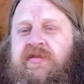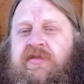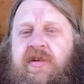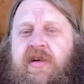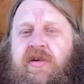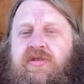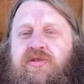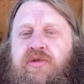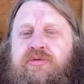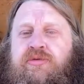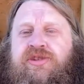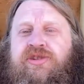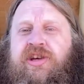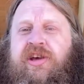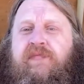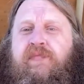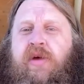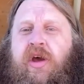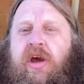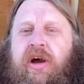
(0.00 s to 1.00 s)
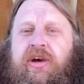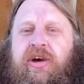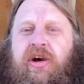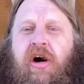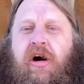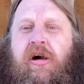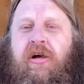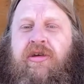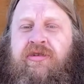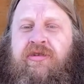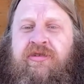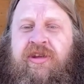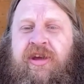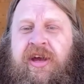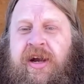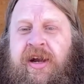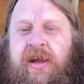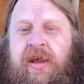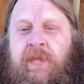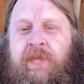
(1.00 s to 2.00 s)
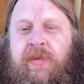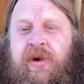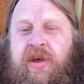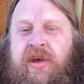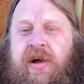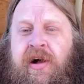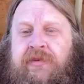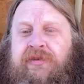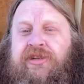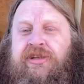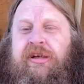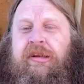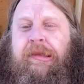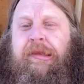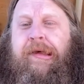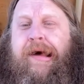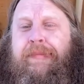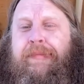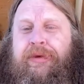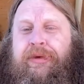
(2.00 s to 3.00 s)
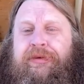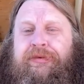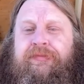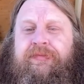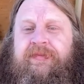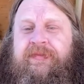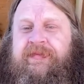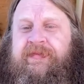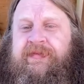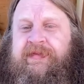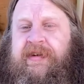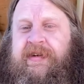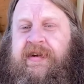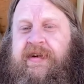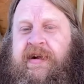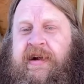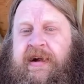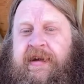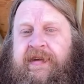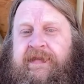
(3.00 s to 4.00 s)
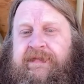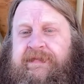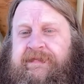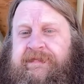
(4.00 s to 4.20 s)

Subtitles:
You just give me a call you need anybody else clobbered. All right.